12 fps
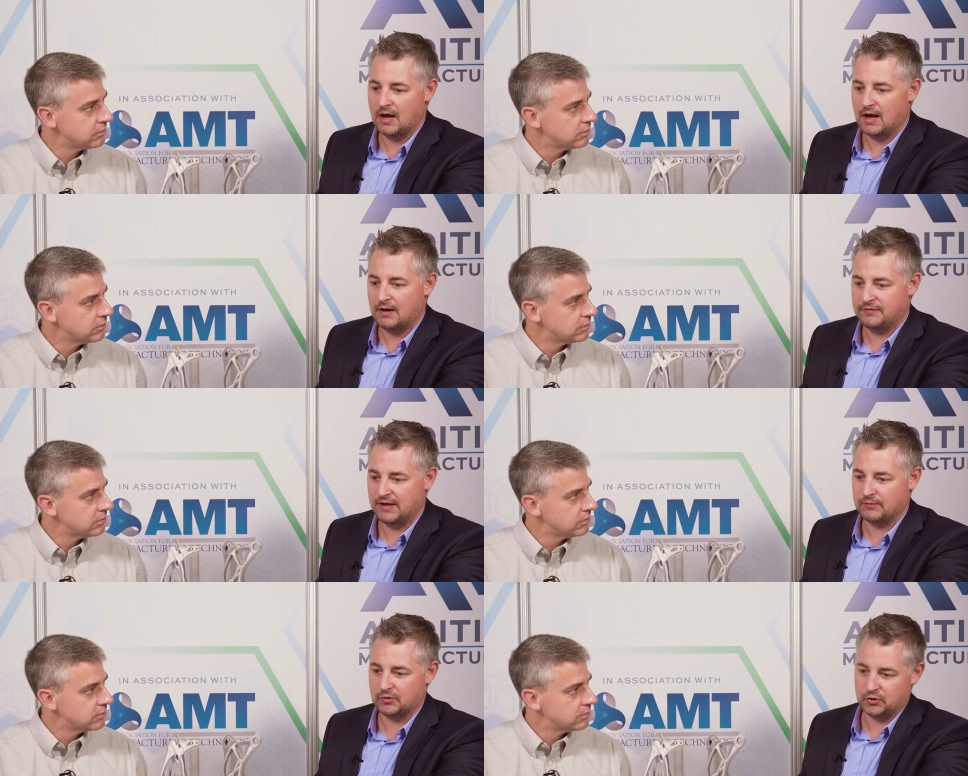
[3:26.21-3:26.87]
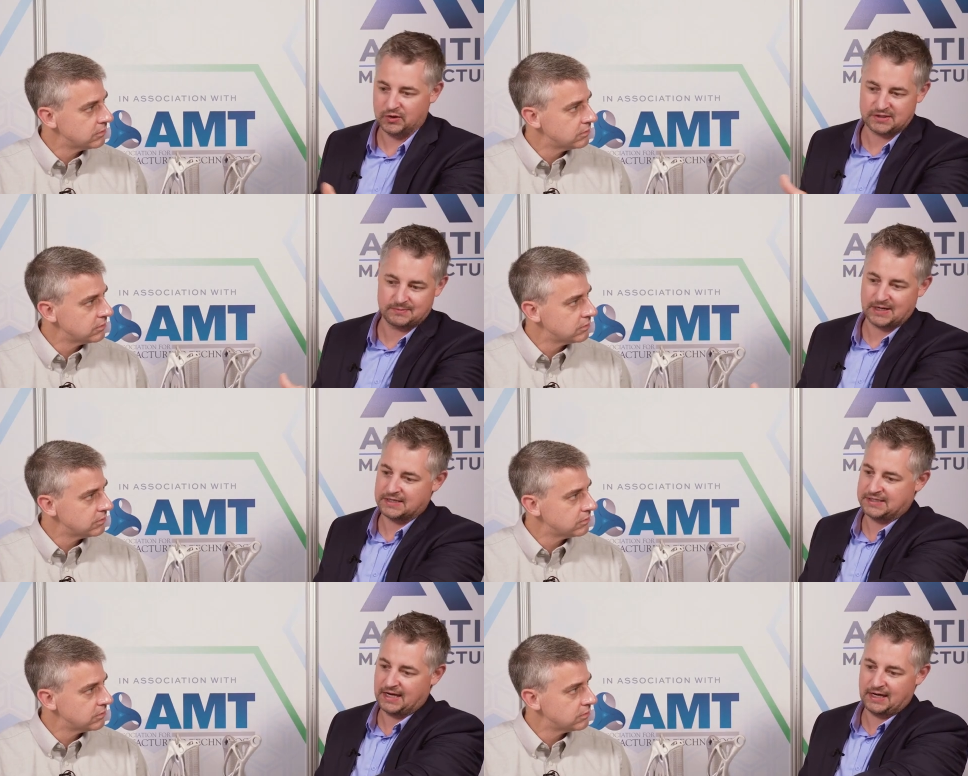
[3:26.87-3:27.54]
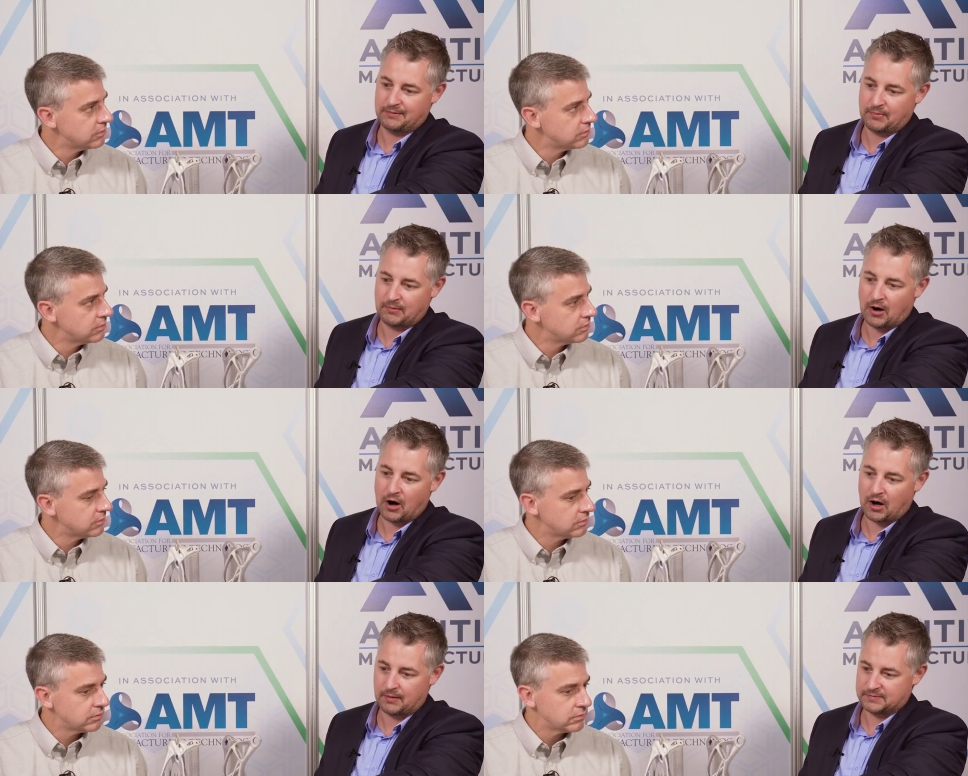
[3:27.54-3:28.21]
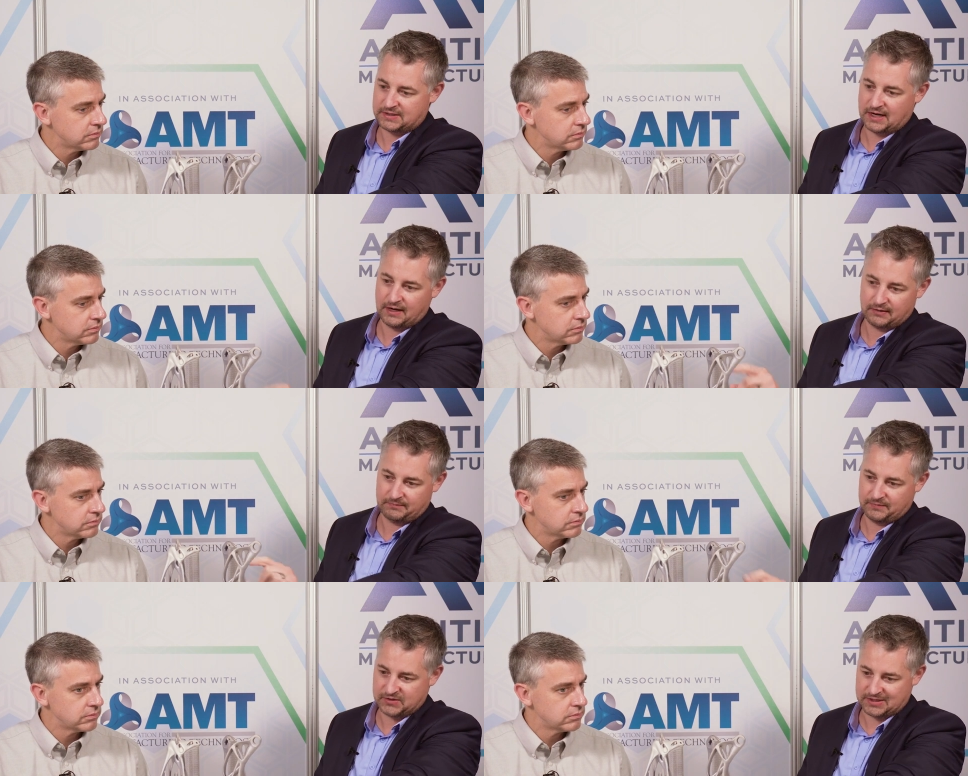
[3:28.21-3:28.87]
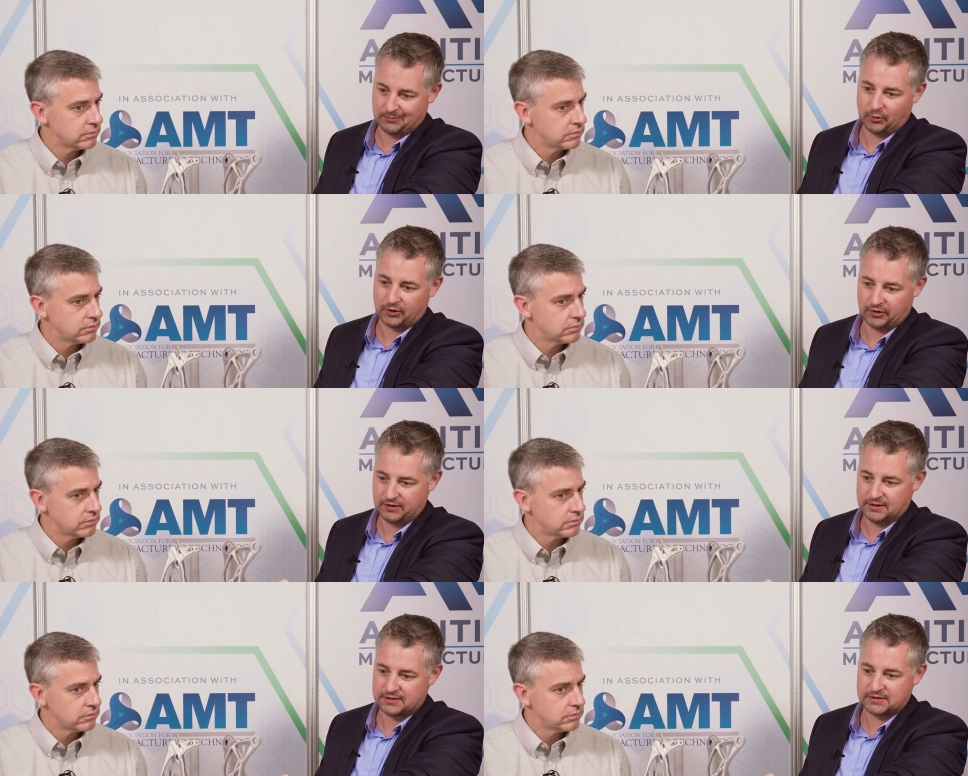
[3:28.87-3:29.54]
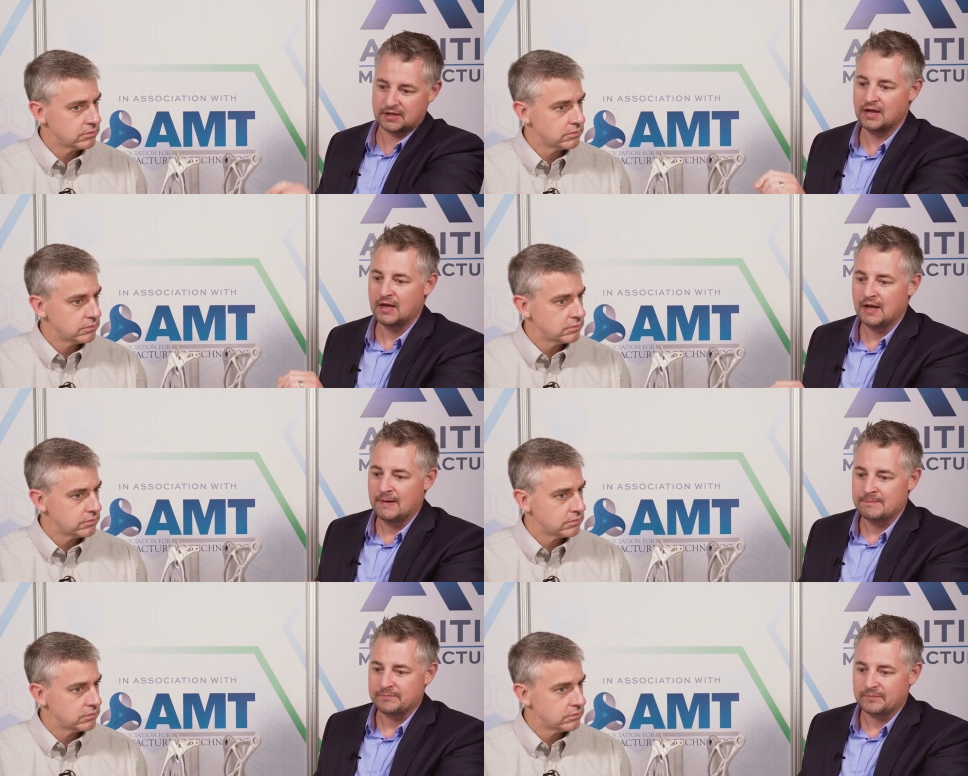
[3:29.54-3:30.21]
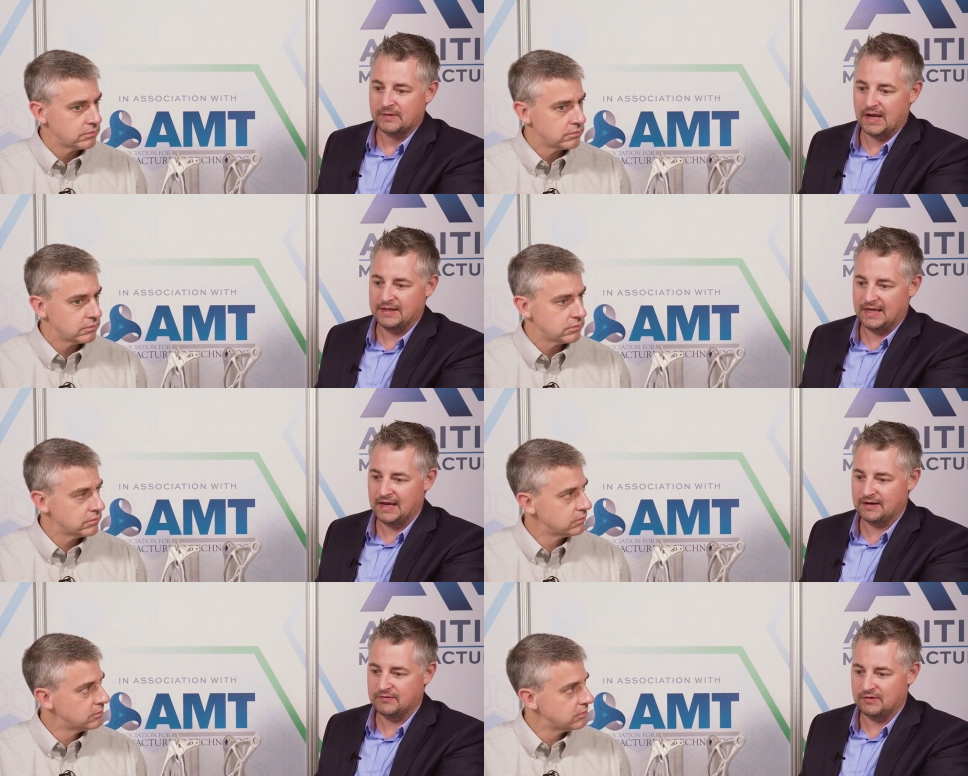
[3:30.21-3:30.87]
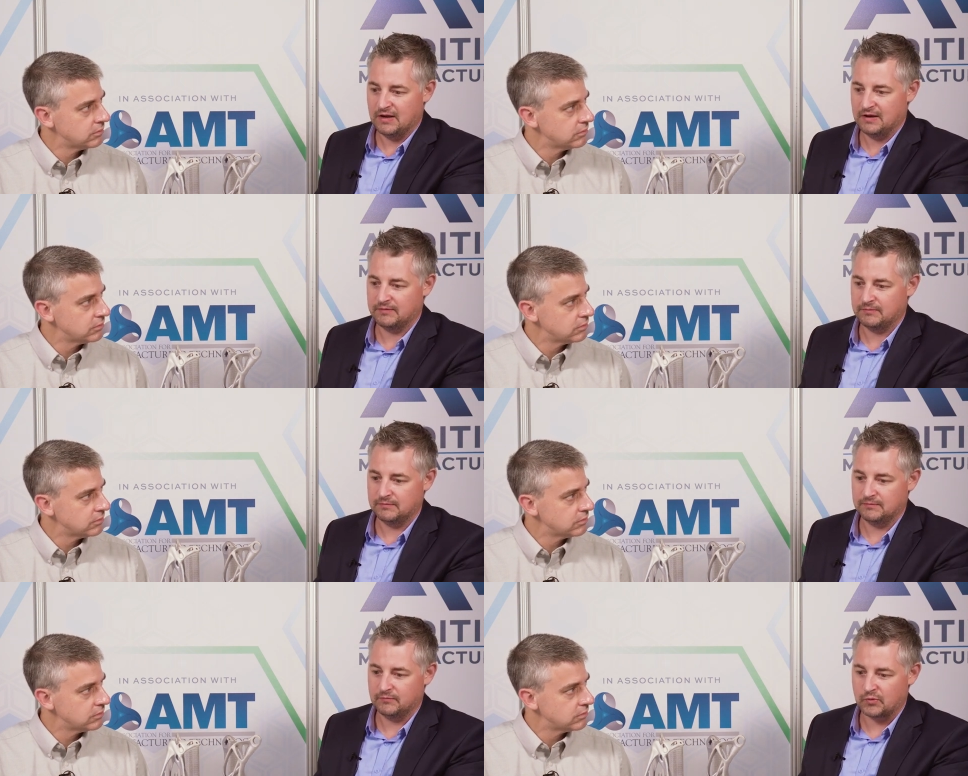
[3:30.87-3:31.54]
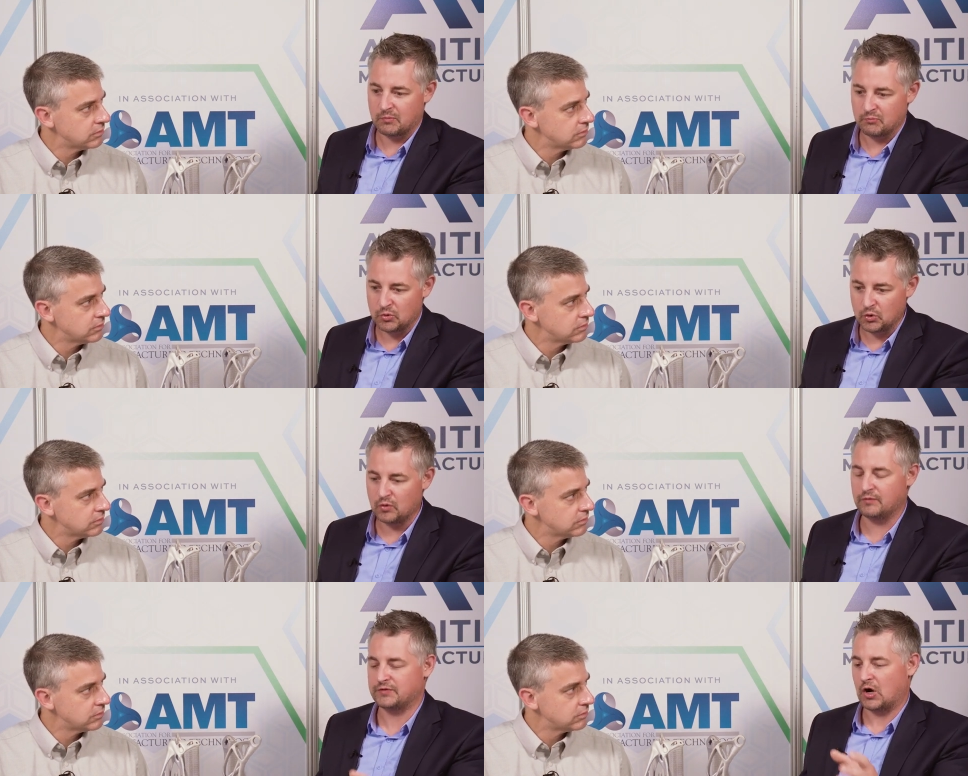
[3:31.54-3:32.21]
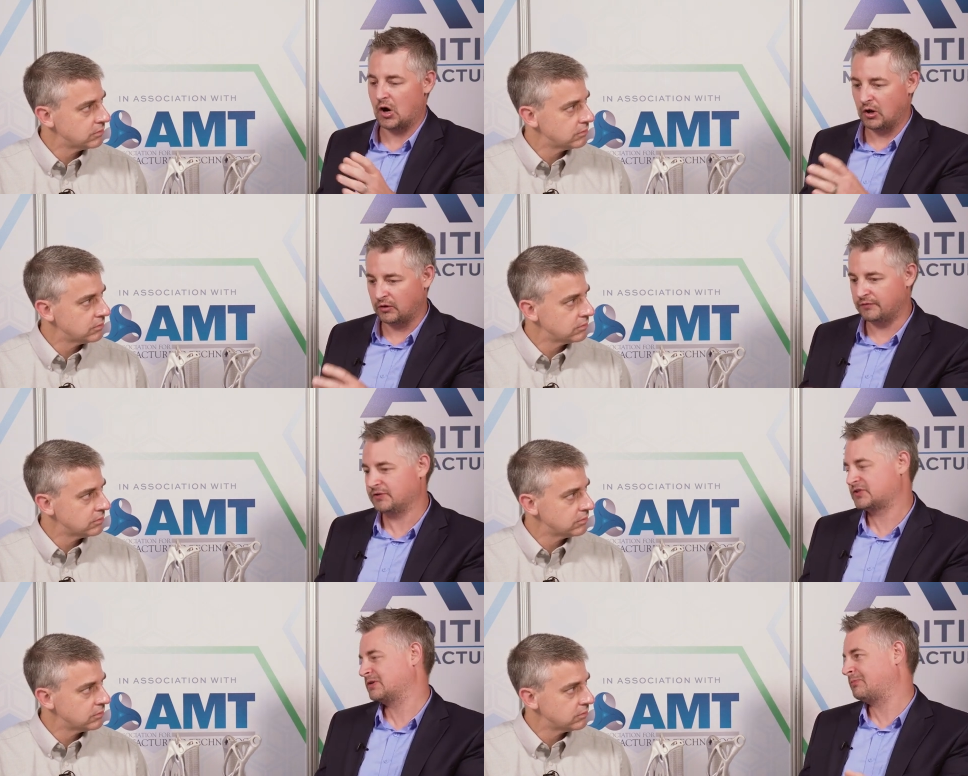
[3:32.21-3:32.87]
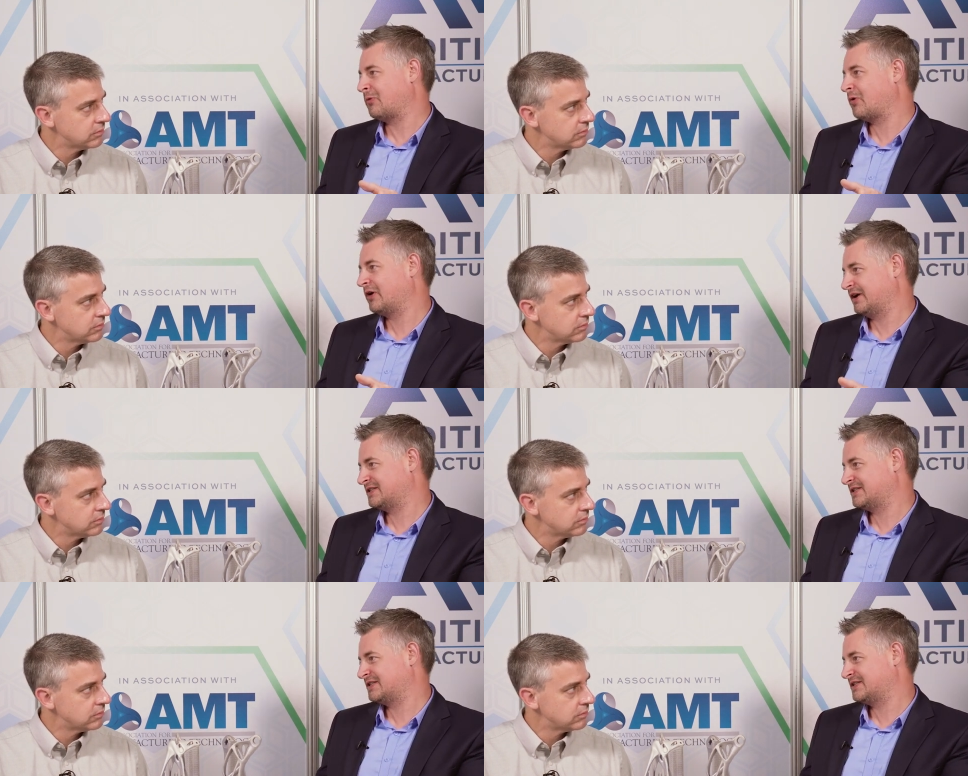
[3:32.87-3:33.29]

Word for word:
Speaker 1: uh, they were doing some titanium arms, kind of similar to this, and they had removed all of the support